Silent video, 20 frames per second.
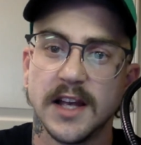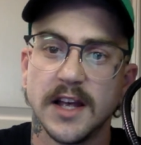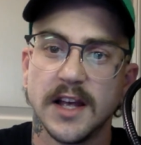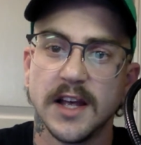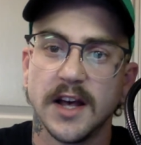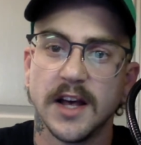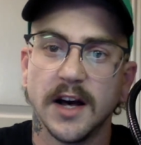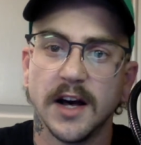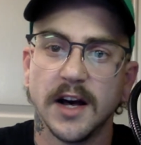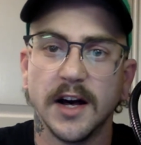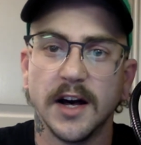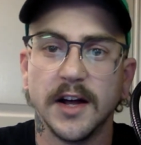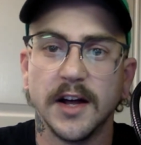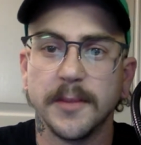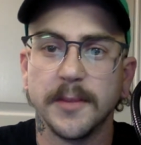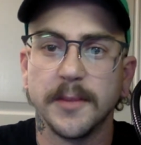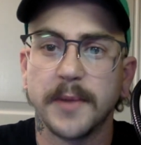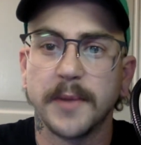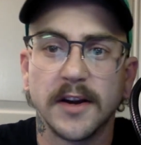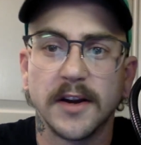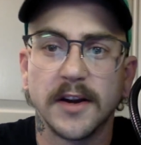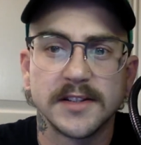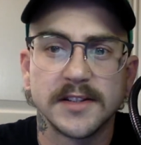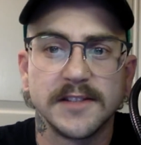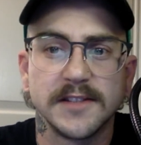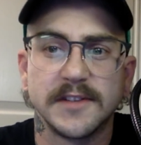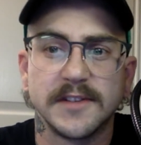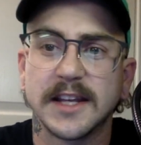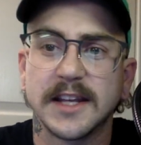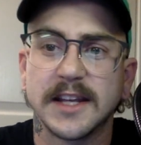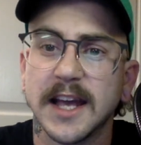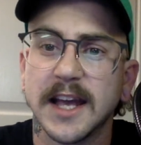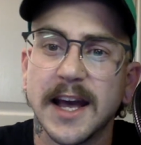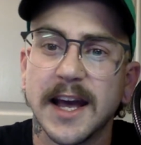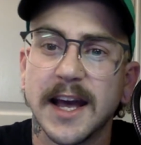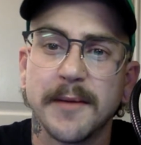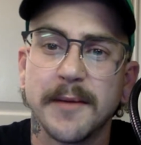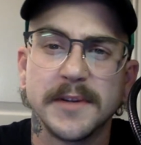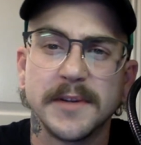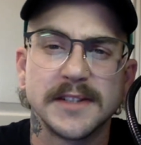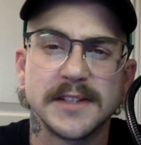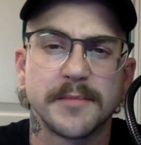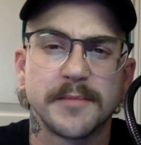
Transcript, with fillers: The parents lived in cabins.